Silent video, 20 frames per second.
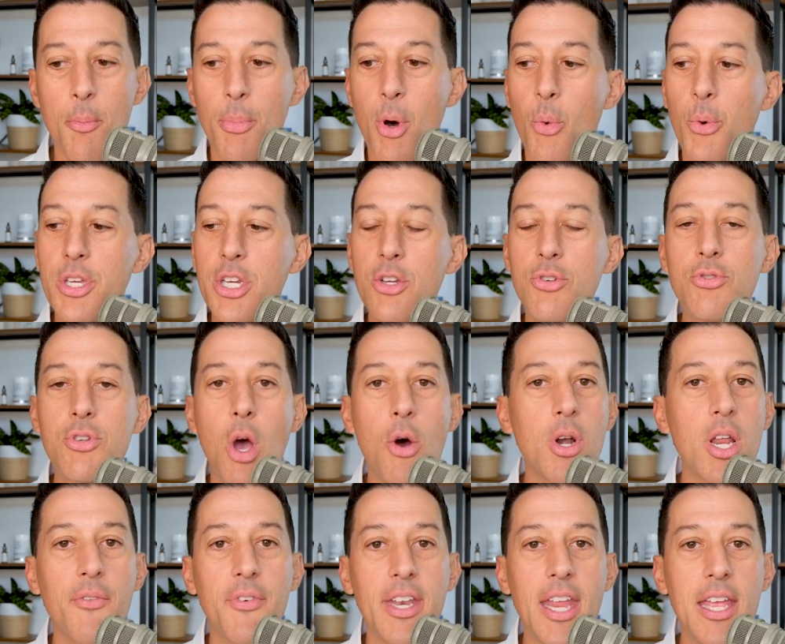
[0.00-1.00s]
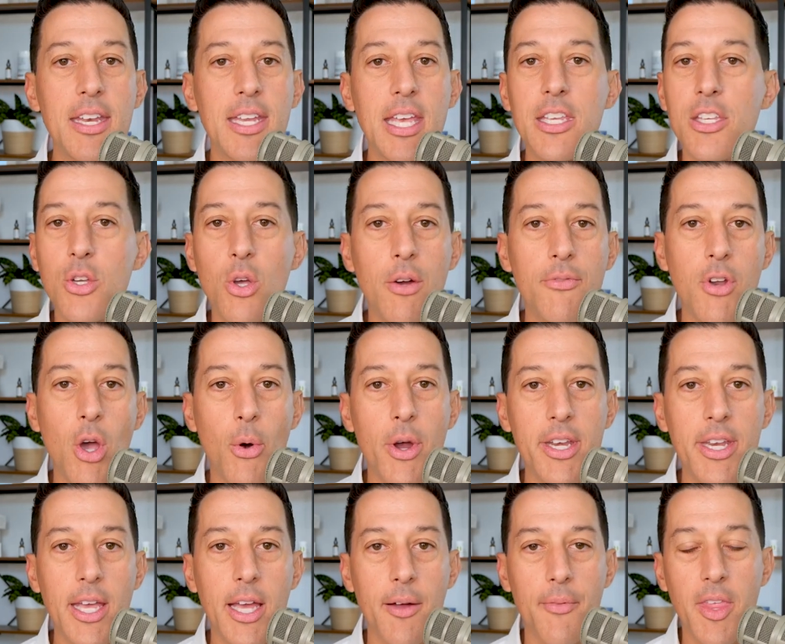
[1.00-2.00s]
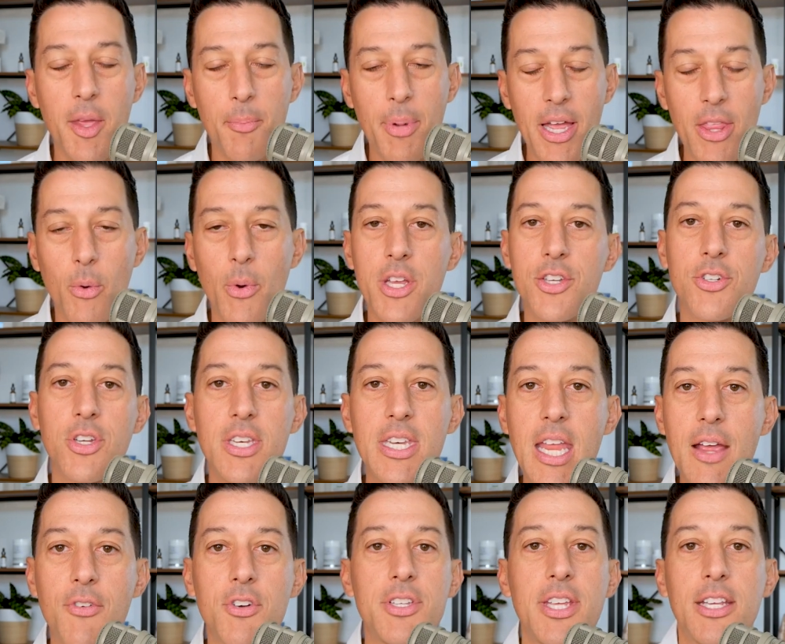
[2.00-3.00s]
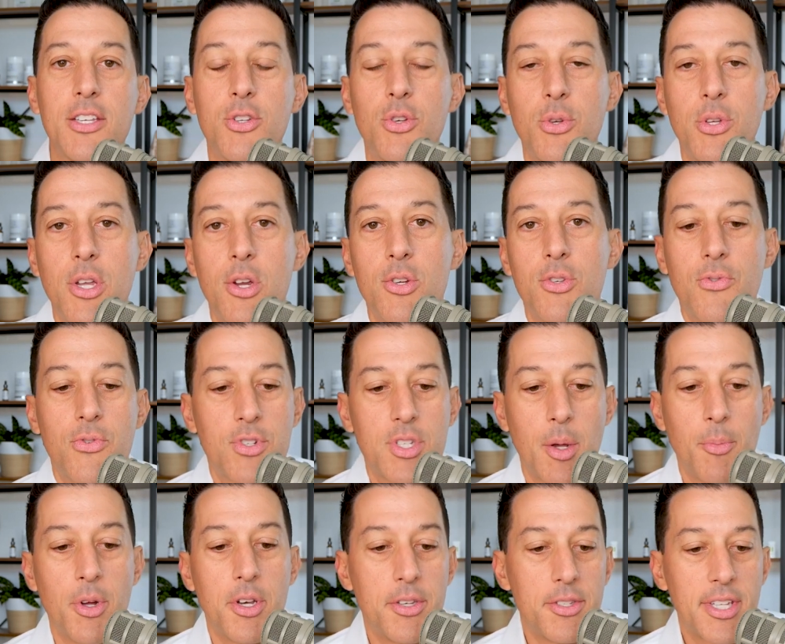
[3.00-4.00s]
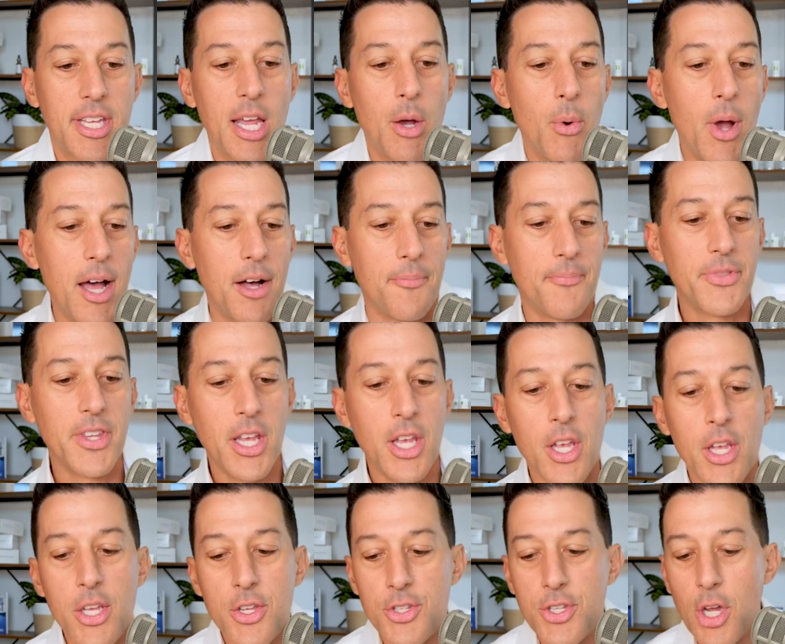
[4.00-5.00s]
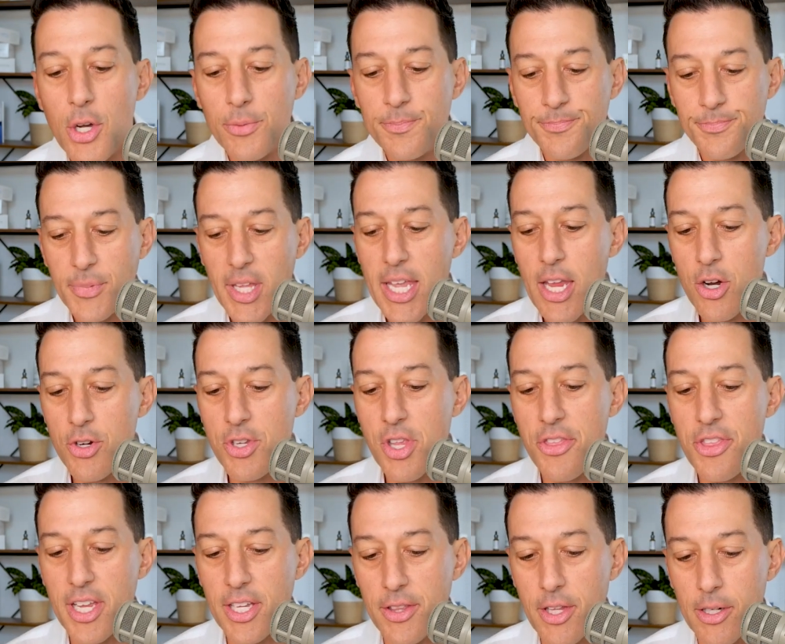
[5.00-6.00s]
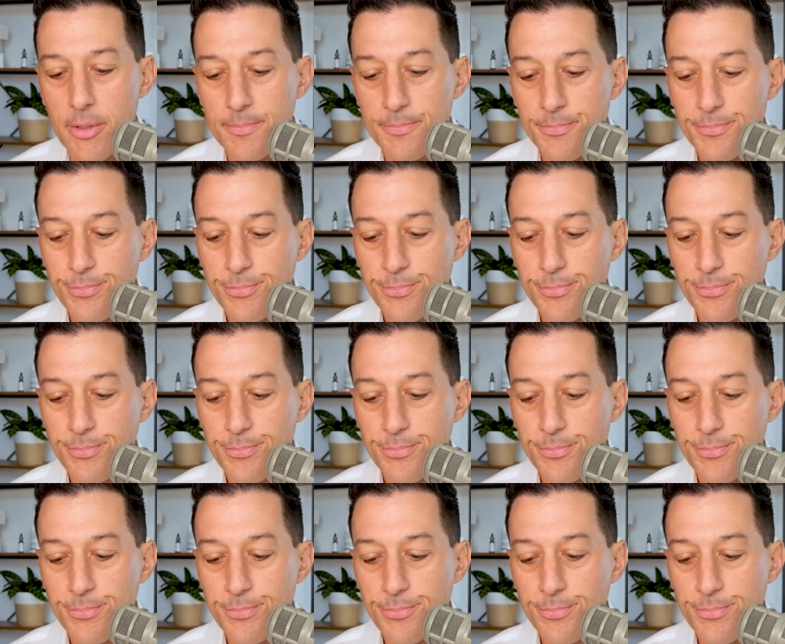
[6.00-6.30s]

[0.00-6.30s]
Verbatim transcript: But when you don't have an end date, you have no idea. And by the way, it should never take 2 years for someone to get well. So here's the thing, though.